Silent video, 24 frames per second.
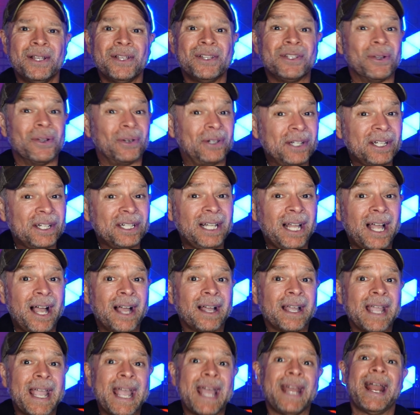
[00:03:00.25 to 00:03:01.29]
So good
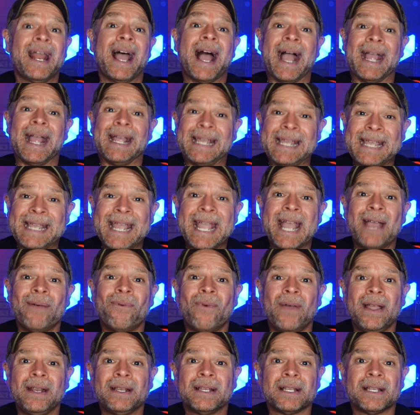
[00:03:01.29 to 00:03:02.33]
luck, and I can't
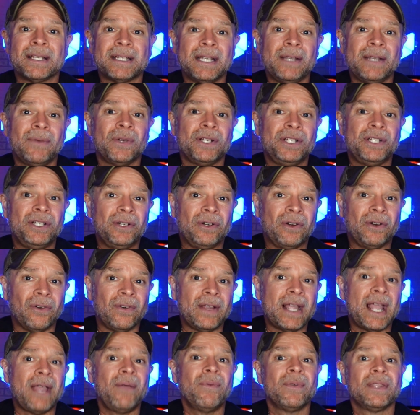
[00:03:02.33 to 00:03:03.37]
wait to see what you
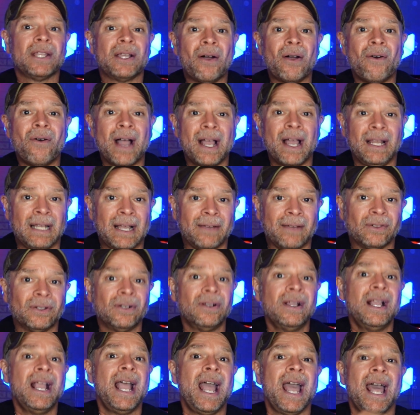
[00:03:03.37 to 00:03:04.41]
create with Go High
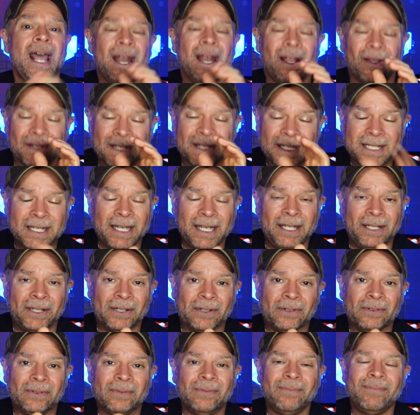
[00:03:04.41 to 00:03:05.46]
Level, and I'll see
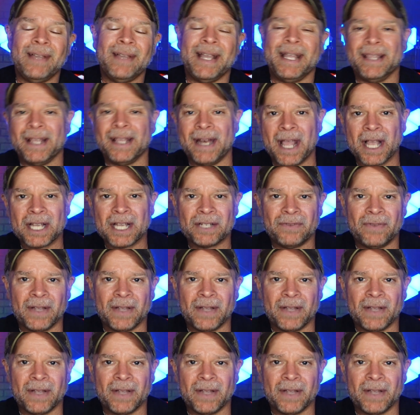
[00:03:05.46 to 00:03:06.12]
you in the next